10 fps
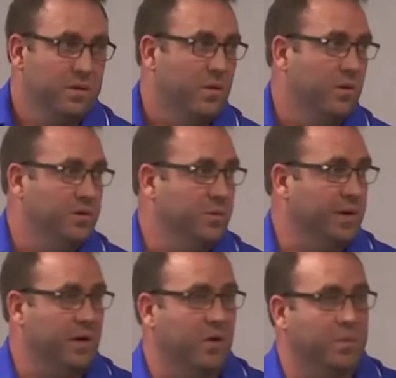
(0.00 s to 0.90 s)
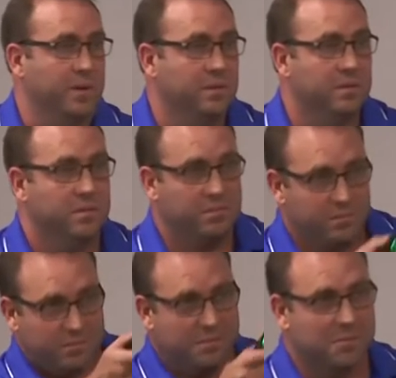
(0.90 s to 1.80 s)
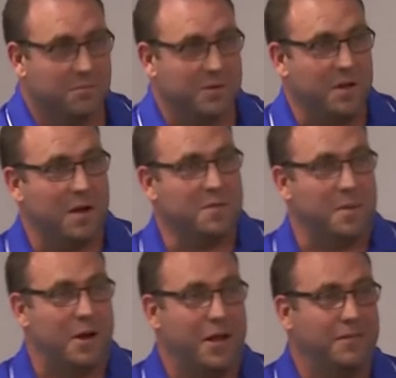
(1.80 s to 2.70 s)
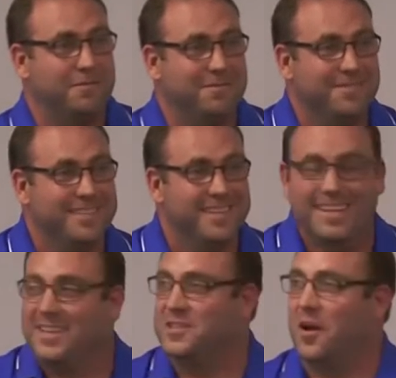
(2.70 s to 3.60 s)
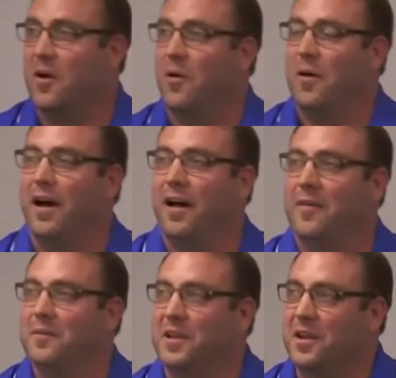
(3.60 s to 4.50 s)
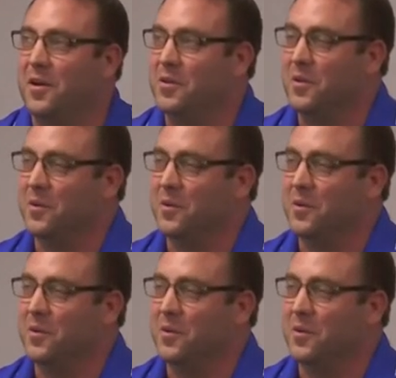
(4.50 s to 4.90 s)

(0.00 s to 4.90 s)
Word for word: or doing it open. We've talked about it. So, you know,